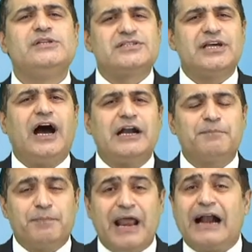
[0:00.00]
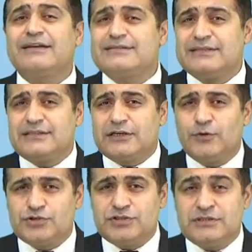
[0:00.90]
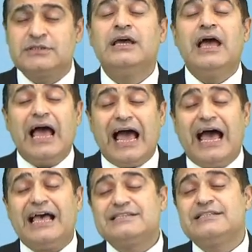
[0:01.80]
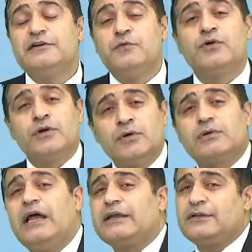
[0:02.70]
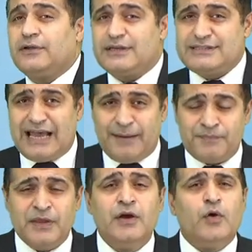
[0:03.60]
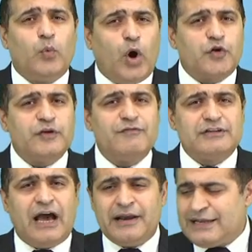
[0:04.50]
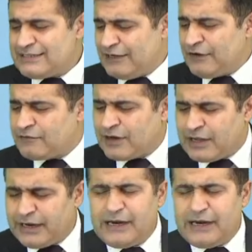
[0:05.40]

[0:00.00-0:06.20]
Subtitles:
start practicing the questions as they would look like in your exam. What we have done is that we've created